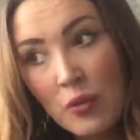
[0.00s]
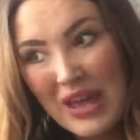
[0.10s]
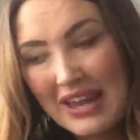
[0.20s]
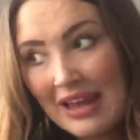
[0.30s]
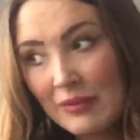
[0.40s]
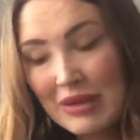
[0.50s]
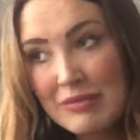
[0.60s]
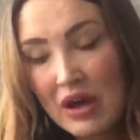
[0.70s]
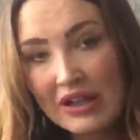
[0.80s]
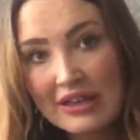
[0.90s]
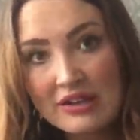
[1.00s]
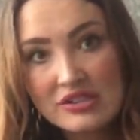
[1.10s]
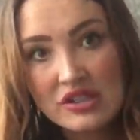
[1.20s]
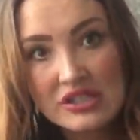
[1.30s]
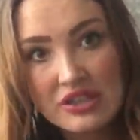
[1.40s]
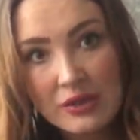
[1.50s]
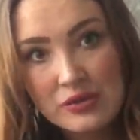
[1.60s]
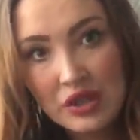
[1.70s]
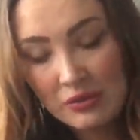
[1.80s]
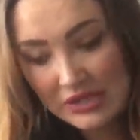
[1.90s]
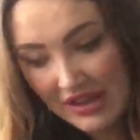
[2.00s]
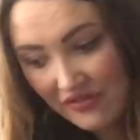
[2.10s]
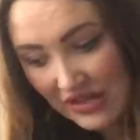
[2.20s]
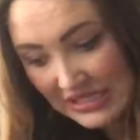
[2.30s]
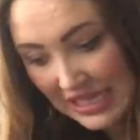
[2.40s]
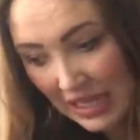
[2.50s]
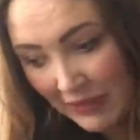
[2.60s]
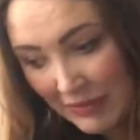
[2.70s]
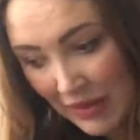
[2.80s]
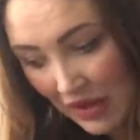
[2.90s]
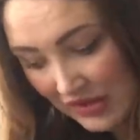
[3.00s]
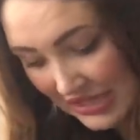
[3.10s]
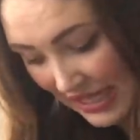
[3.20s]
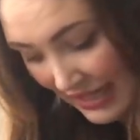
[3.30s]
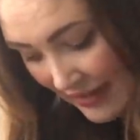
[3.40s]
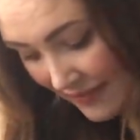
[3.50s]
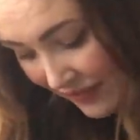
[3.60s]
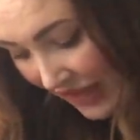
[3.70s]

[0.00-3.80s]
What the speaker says: We had a Halloween party last night to go to. It was our friend's Halloween party.